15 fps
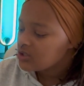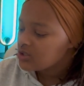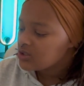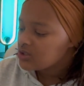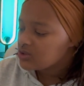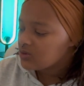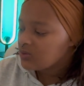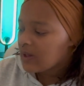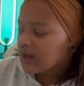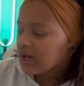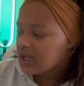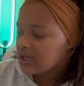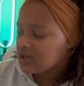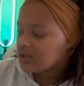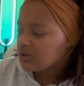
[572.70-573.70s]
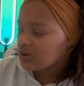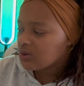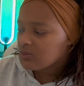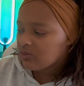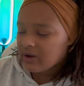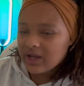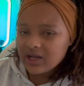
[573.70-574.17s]
so that I could
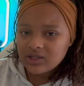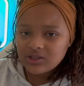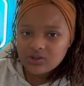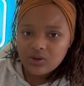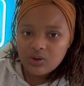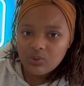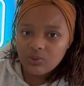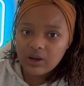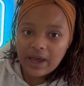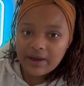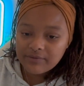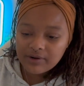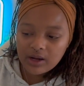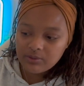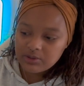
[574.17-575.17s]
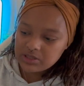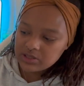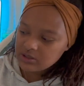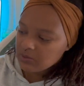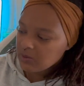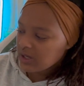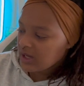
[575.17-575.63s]
correct whatever I was
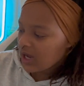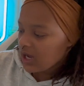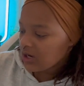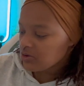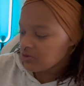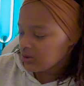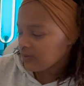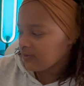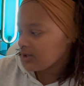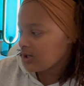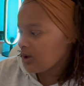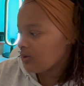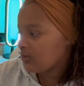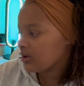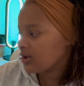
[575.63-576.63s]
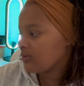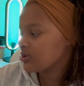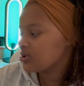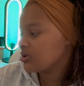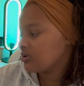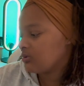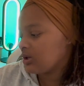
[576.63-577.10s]
doing. I didn't even know what I was
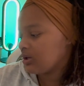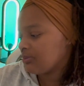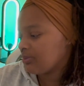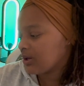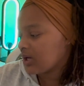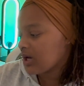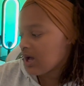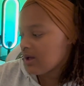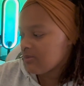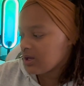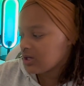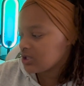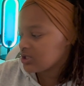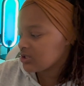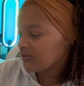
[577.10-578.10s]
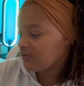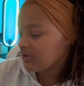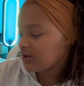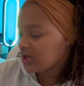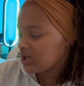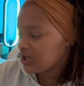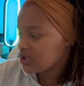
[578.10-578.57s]
doing, but I managed to
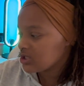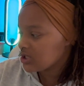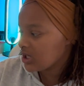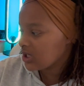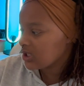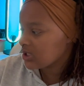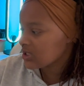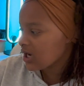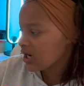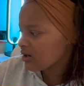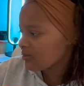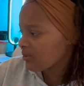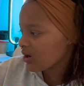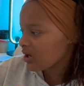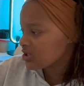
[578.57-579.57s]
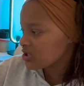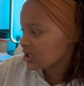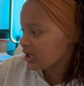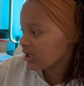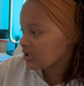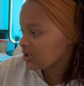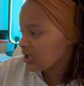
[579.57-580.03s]
finish an entire
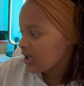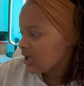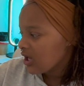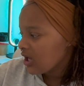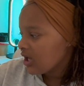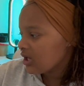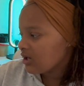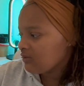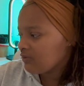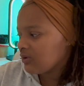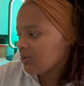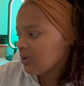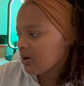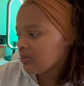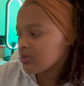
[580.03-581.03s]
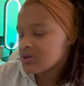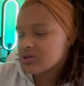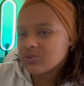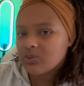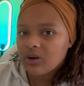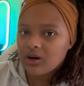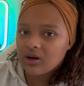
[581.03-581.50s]
project in a few hours,
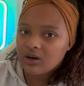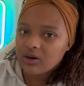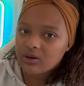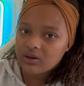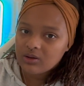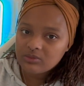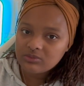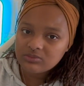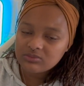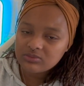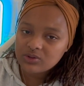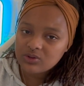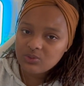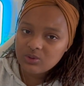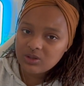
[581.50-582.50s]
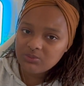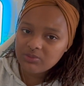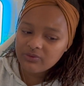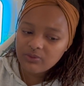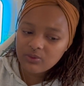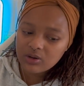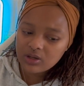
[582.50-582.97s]
where the week
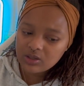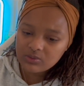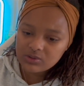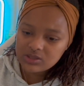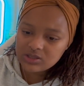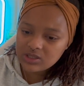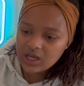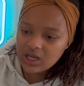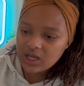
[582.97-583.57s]
before it was